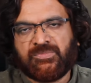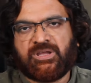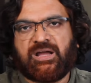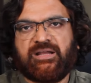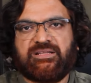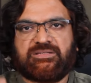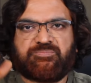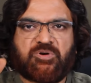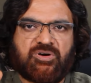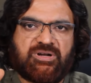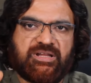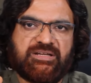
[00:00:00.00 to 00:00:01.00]
And the
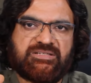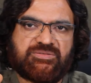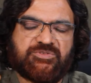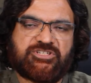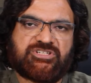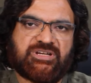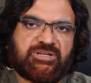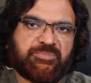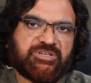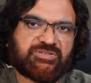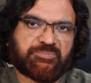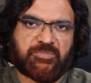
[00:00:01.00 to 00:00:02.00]
spotlights, which tend to
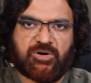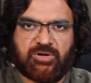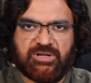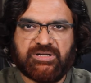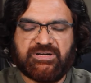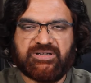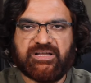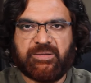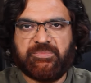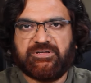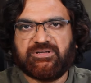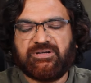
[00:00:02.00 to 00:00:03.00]
be smaller in
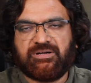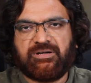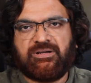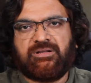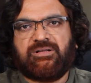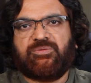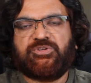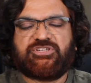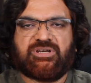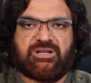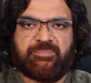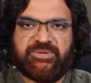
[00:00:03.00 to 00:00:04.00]
diameter,
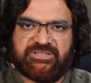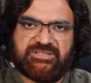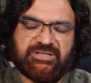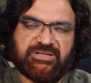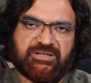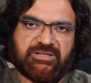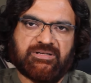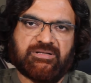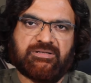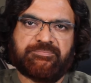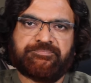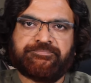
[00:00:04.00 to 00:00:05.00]
which are best in
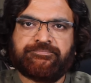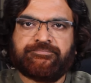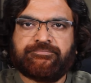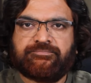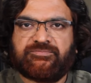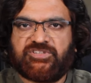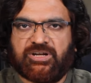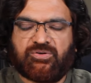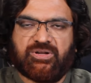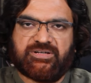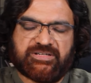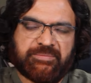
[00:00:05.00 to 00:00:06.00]

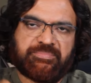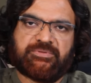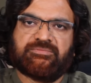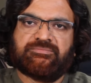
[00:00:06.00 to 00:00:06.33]
circular type.